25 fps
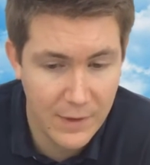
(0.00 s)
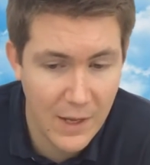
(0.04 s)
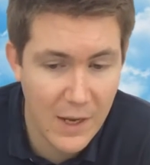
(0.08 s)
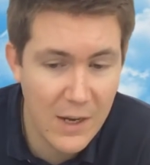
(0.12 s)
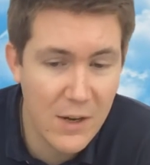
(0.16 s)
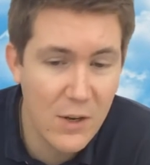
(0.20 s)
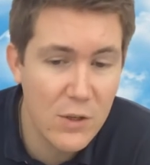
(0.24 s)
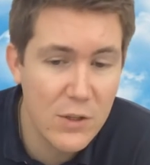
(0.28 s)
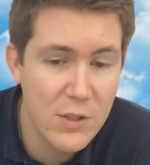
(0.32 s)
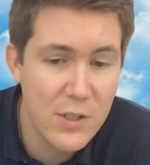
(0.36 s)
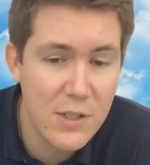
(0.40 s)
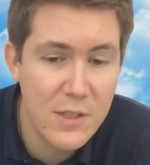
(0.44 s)

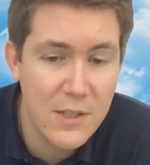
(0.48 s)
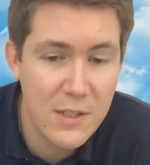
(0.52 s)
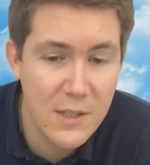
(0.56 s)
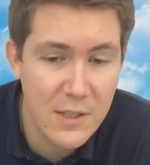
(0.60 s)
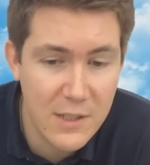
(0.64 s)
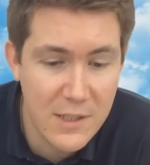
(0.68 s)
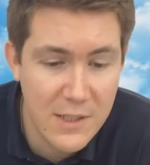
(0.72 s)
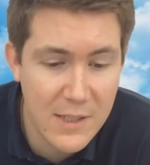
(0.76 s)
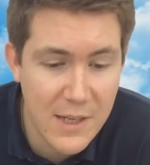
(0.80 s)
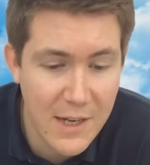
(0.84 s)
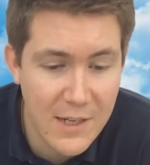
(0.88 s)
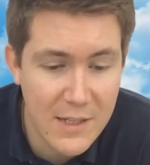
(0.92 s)
And not just
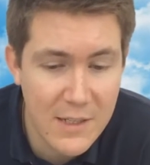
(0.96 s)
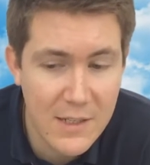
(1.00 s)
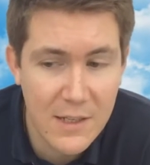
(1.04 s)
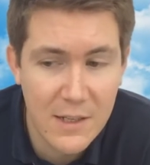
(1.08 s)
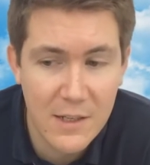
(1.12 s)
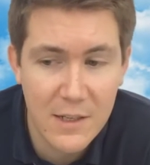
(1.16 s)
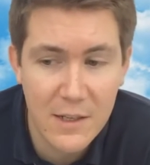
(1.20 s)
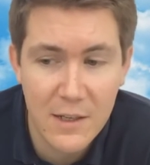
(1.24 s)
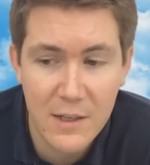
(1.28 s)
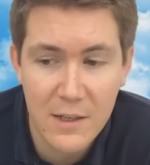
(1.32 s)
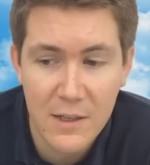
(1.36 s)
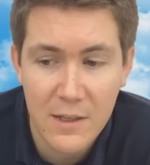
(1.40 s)
success
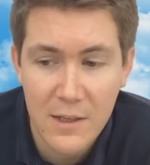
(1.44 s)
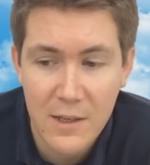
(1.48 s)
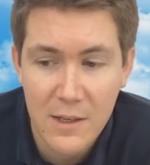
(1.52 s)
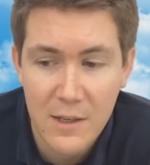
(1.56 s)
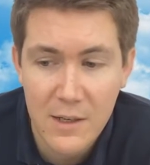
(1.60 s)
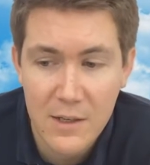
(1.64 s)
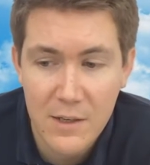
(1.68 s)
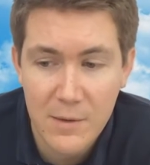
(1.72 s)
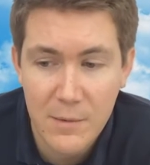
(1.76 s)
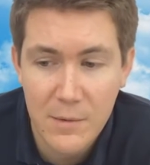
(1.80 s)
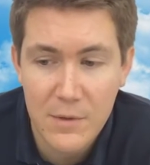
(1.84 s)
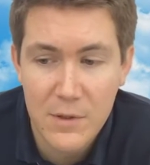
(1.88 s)
in a
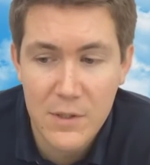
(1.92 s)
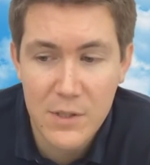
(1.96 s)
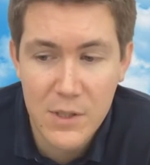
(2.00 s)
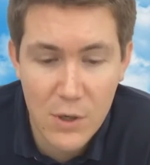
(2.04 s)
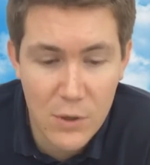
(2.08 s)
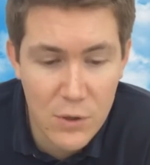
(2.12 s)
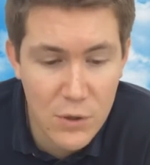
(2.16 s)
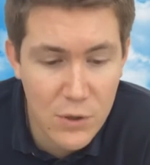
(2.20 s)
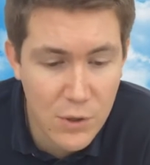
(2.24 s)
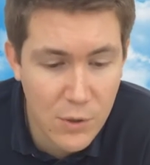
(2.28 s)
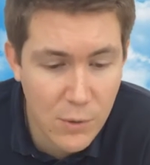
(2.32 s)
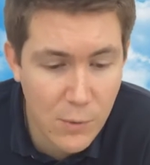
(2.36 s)

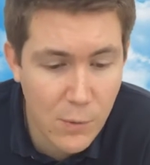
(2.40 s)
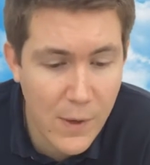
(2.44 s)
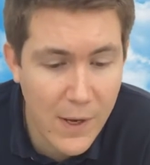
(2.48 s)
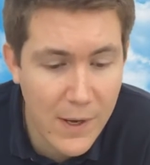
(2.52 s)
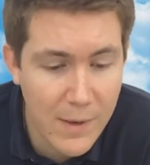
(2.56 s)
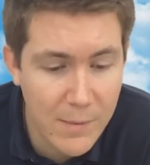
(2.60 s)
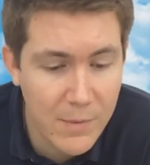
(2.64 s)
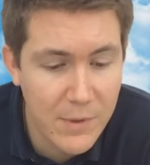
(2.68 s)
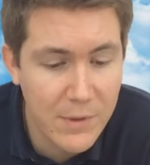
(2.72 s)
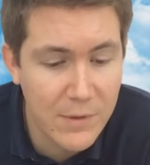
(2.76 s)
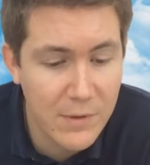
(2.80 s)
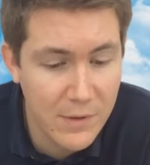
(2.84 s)
social
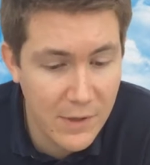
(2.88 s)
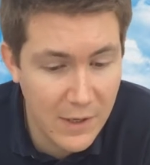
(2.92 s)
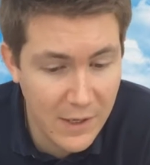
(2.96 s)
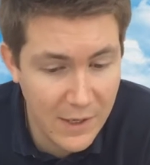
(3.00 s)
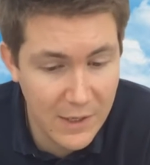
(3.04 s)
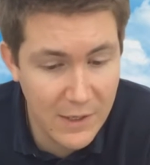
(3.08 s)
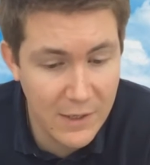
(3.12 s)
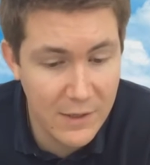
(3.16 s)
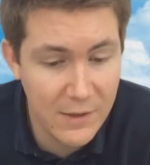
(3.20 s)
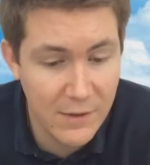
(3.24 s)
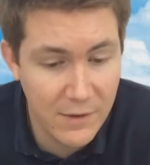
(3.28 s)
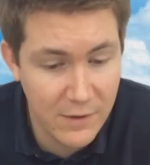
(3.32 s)
way, but
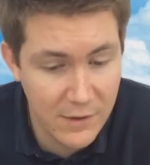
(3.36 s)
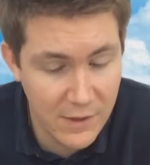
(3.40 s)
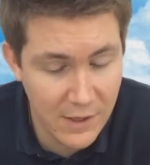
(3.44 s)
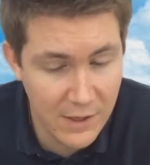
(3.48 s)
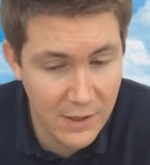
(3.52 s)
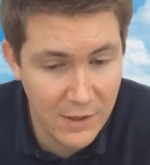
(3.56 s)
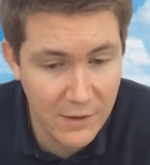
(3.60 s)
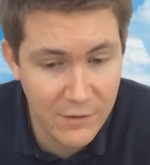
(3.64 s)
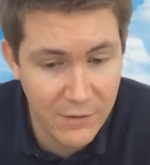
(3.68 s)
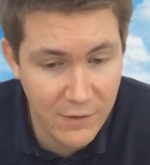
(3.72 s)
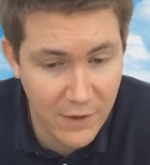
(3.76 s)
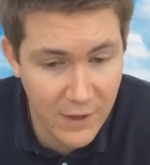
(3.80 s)
in a,
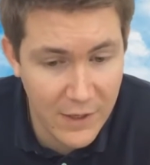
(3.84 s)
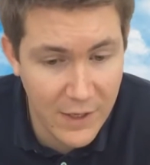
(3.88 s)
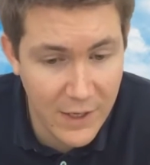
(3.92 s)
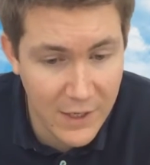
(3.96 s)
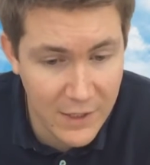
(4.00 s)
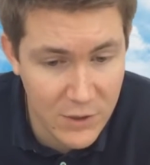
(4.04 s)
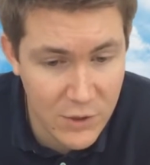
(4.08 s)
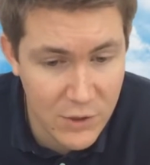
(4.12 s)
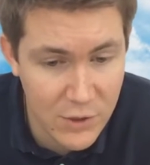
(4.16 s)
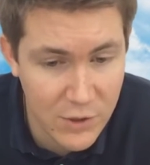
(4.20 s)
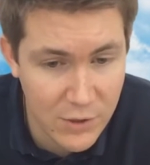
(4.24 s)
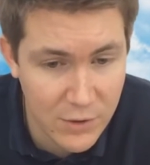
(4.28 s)
in a
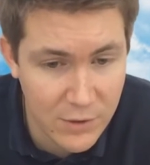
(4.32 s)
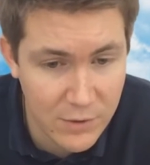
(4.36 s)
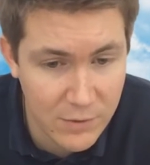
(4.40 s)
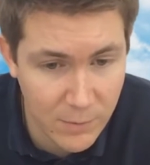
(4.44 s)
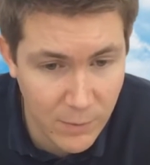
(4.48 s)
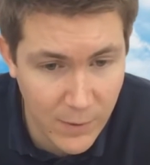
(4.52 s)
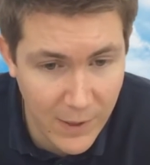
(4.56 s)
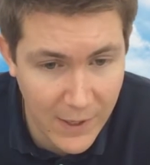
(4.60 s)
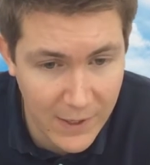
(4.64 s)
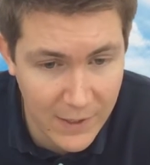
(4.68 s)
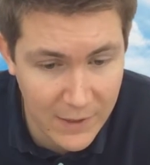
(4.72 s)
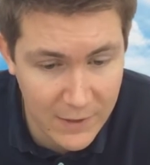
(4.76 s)
financial
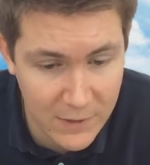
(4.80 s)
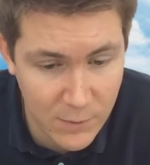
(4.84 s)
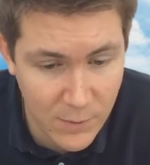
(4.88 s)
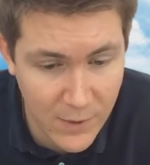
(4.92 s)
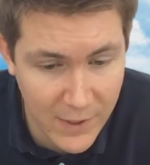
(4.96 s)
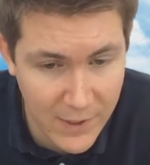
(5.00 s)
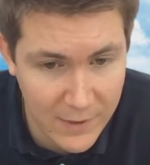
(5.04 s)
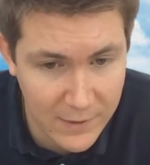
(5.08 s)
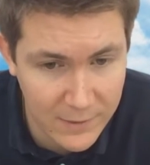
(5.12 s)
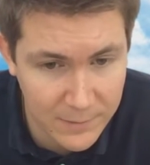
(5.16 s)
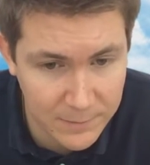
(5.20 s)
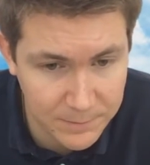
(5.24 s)
way as
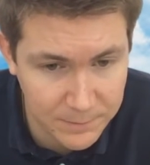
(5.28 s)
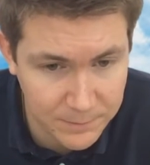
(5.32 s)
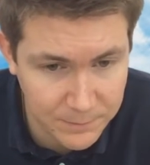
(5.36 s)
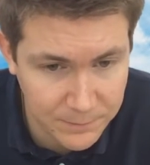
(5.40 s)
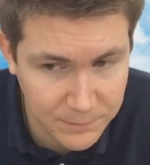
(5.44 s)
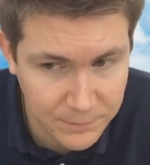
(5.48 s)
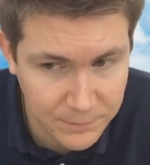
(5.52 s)
well.